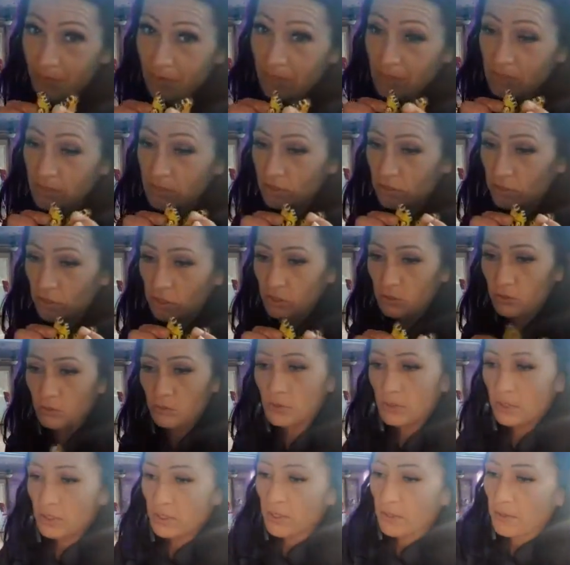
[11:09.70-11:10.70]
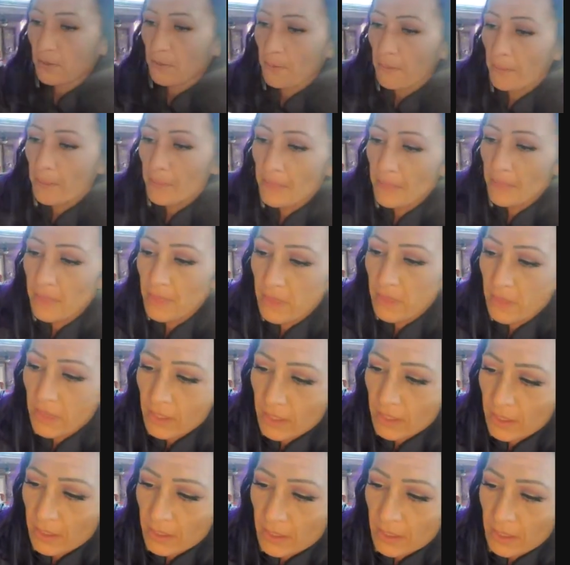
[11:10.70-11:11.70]
These are cute.
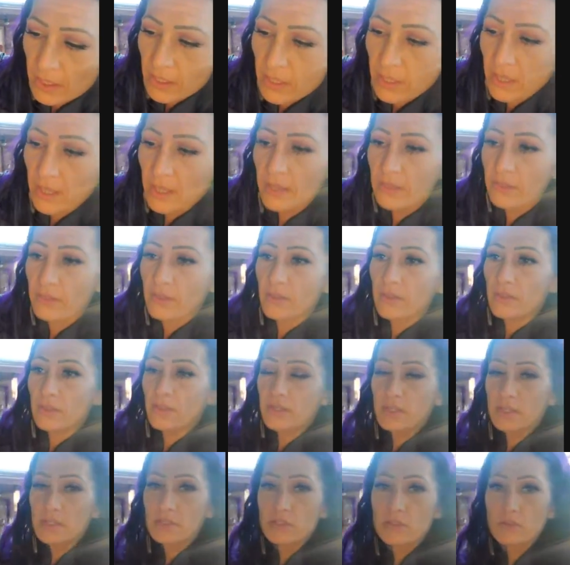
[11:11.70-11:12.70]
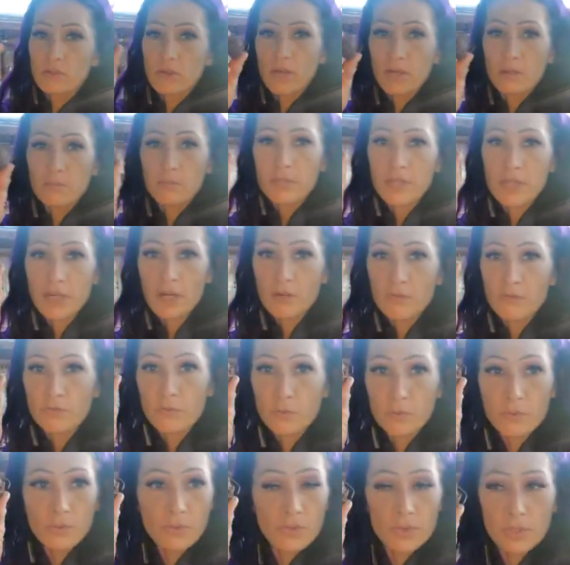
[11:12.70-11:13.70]
And these, you got to be
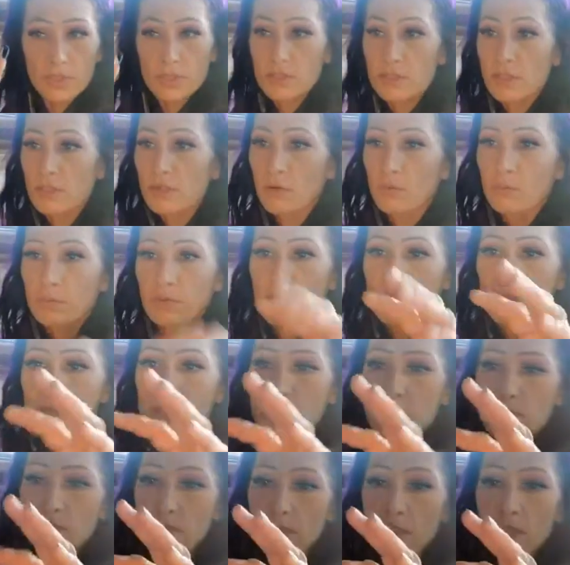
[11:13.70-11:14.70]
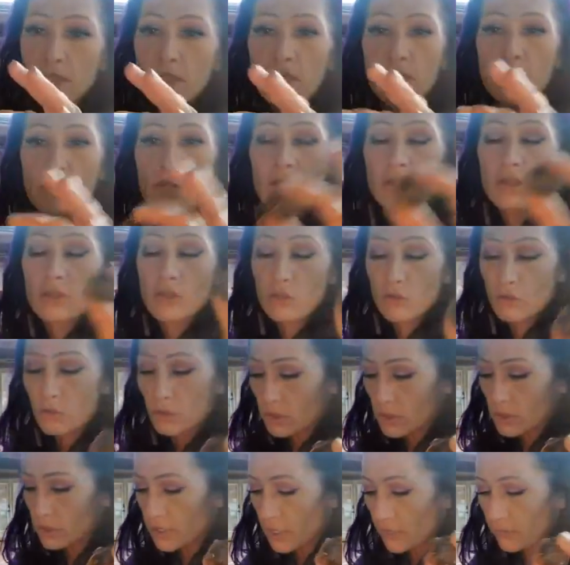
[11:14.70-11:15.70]
careful with these though, because you
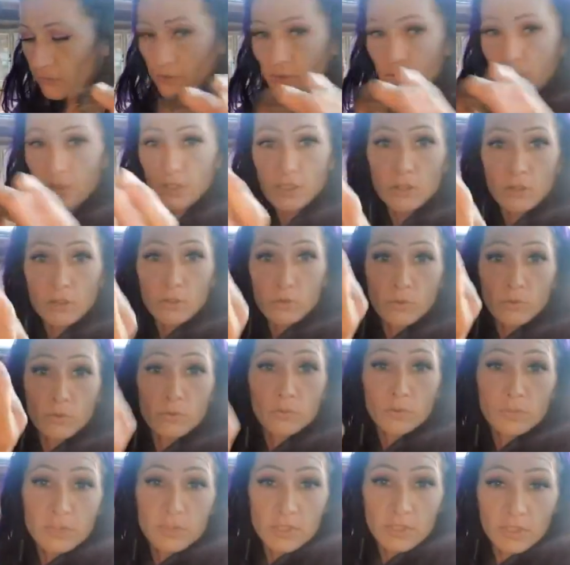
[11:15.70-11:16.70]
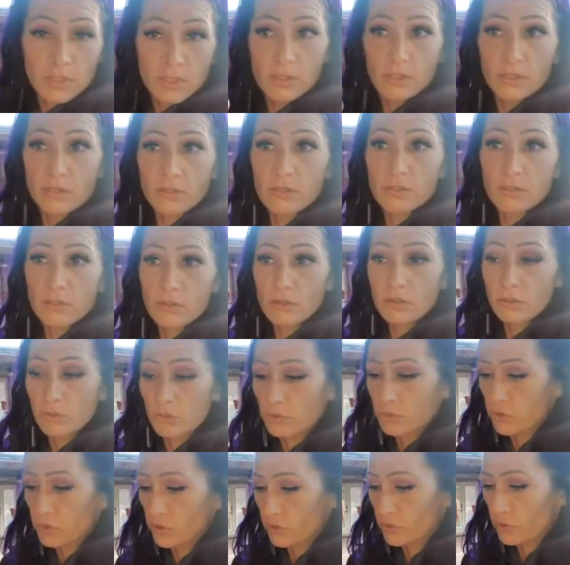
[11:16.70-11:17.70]
could definitely lose
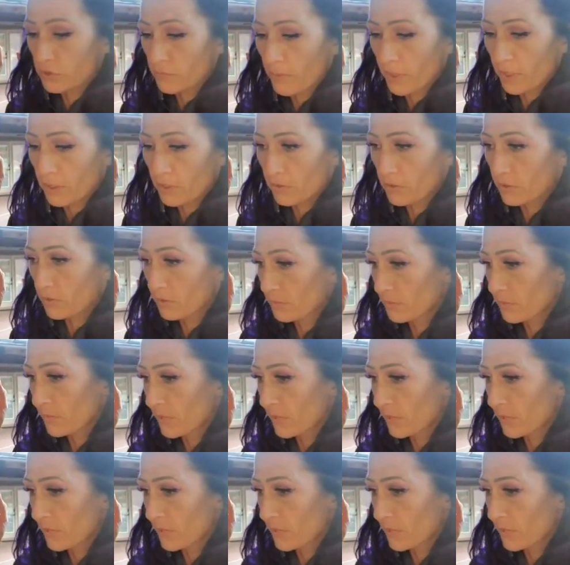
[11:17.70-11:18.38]
your spider